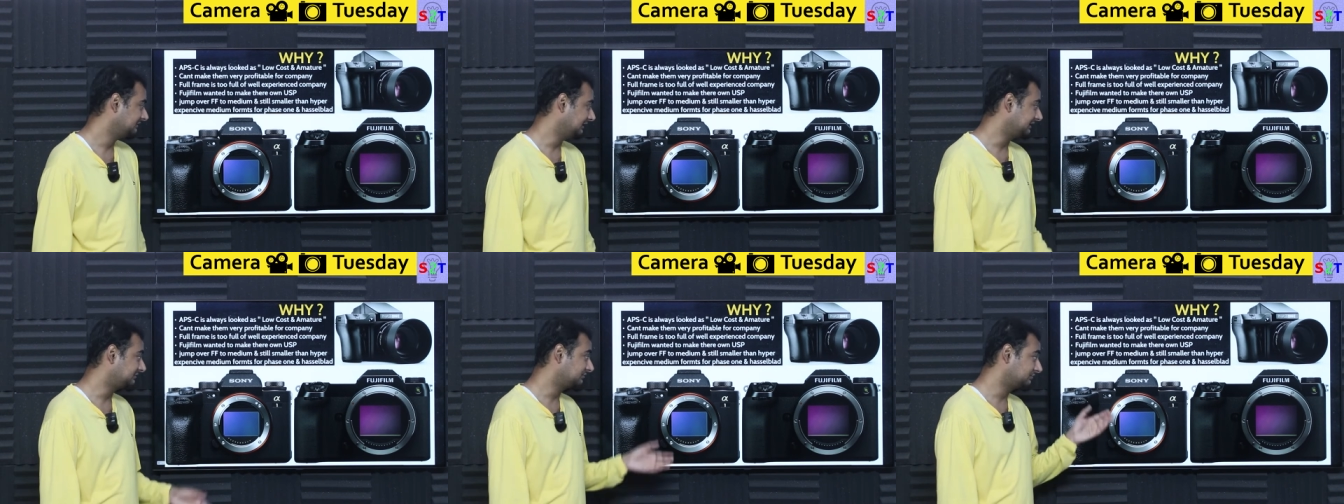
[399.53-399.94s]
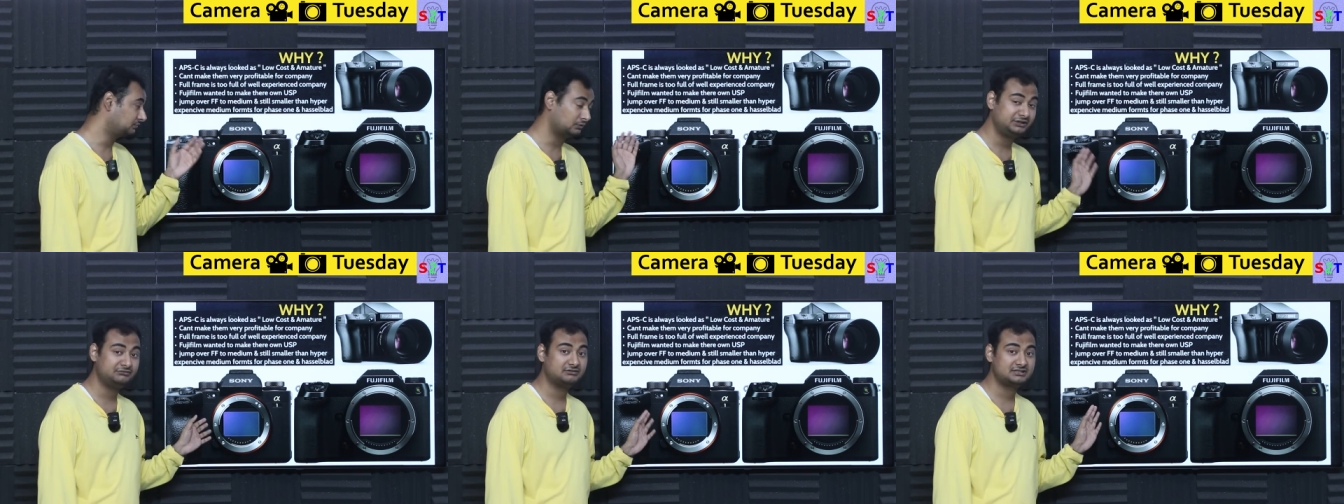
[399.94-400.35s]
Like
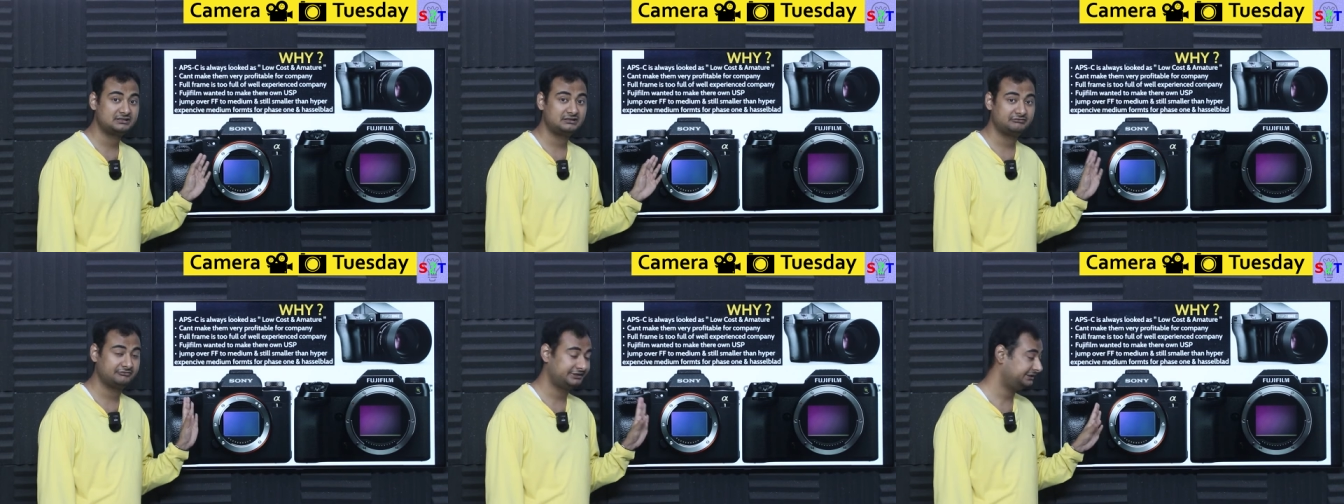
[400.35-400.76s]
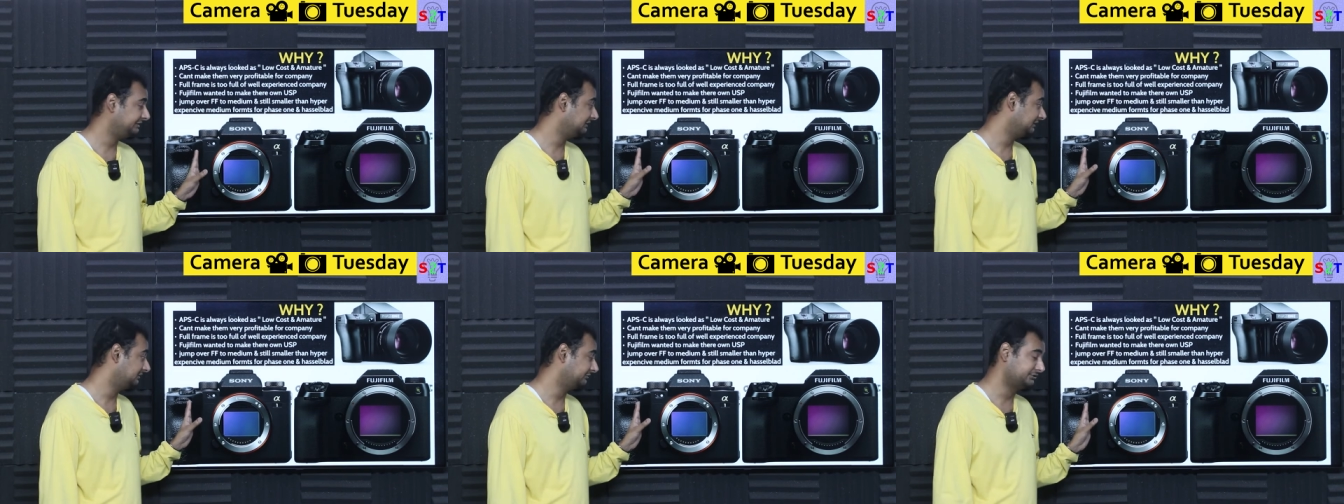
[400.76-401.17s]
Sony was a
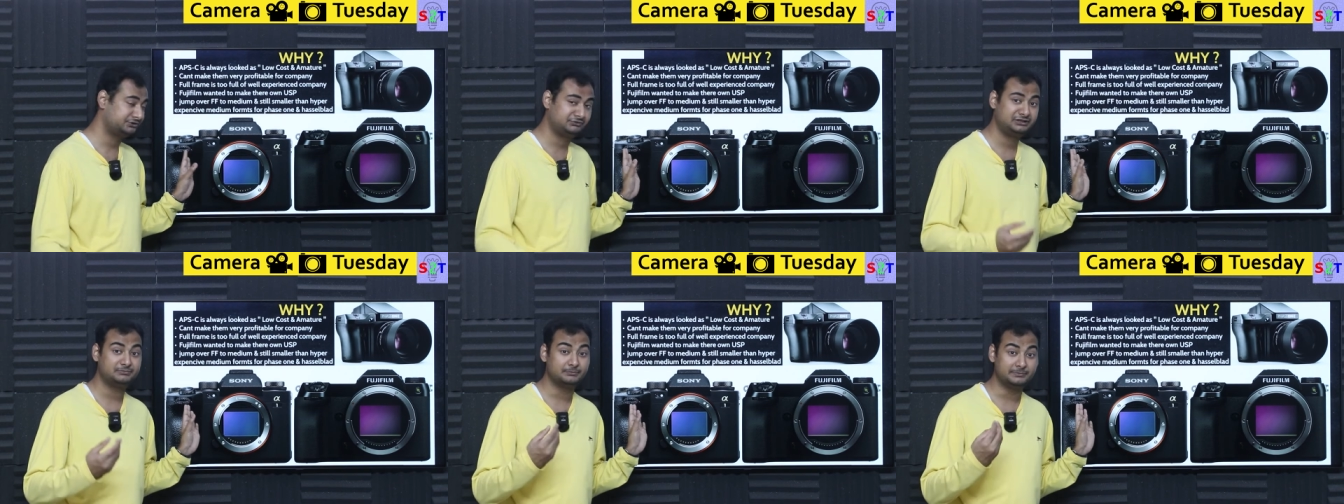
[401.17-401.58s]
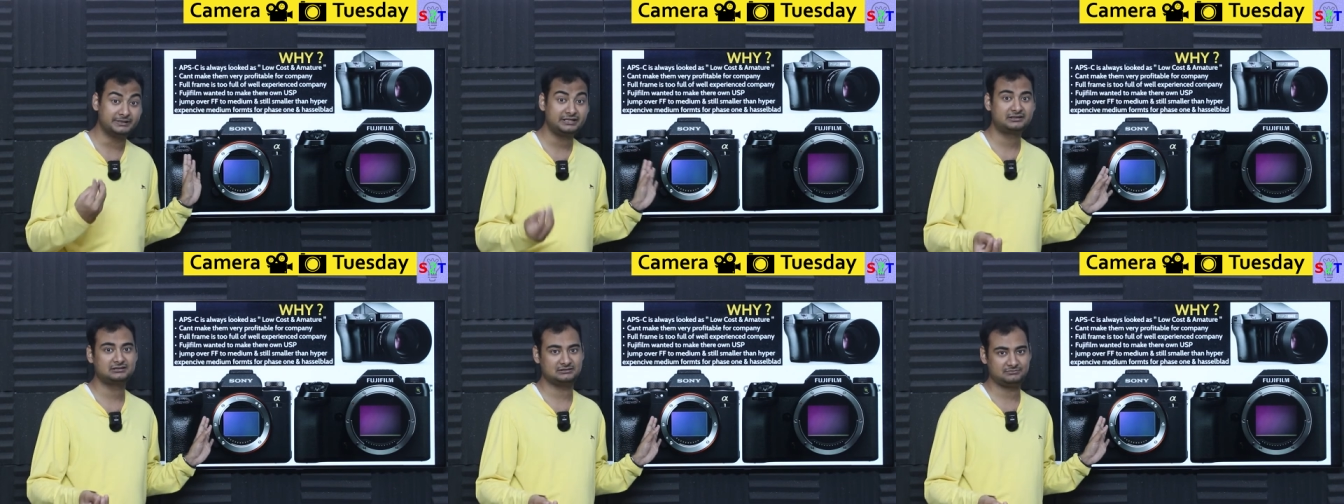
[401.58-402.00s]
very uh, unique
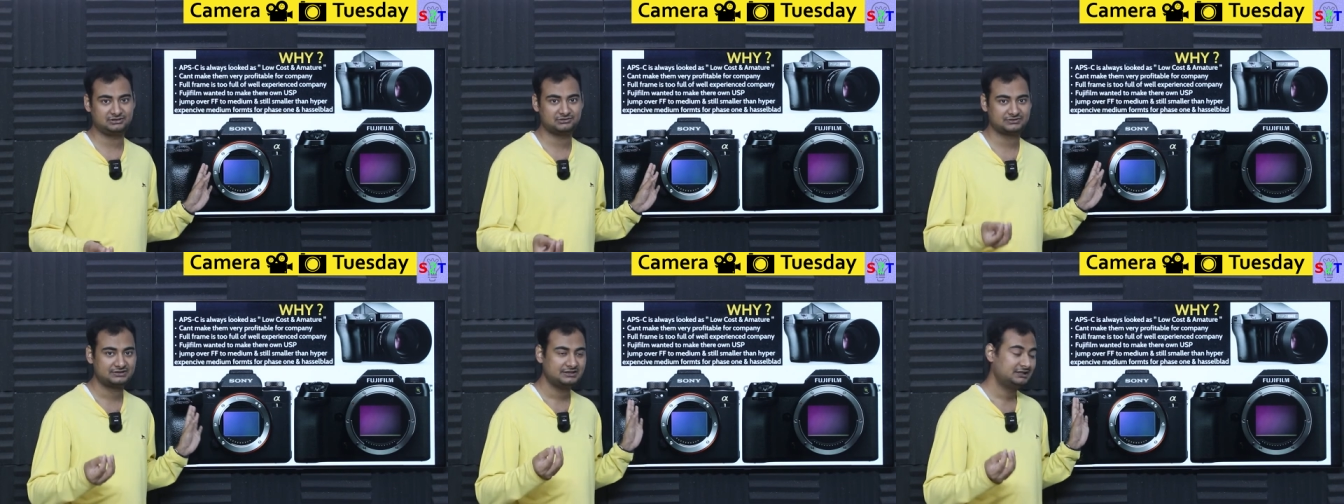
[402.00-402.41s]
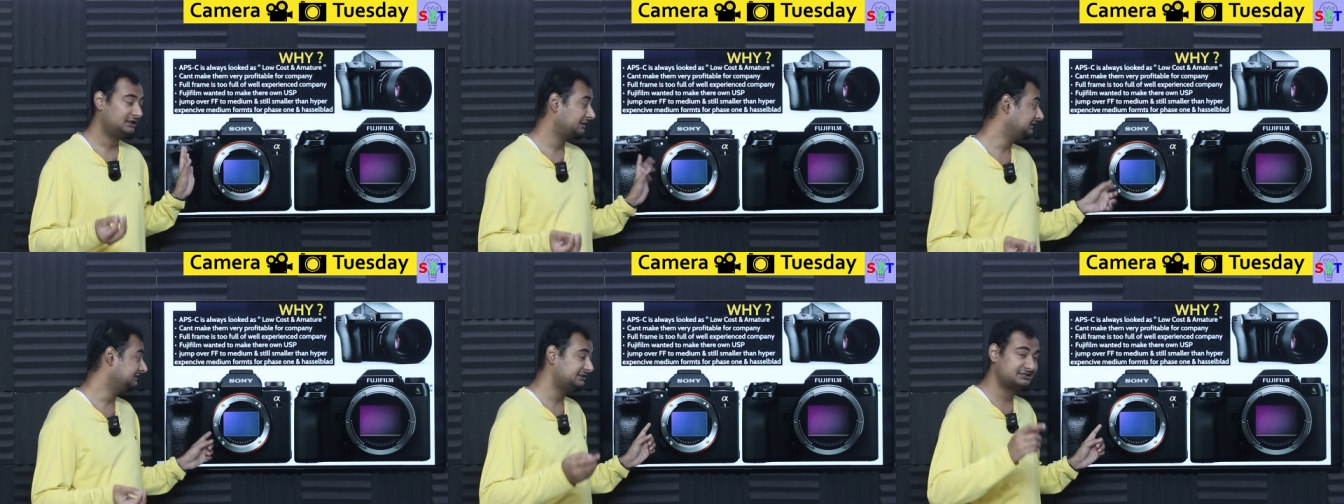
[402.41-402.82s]
miracle because again,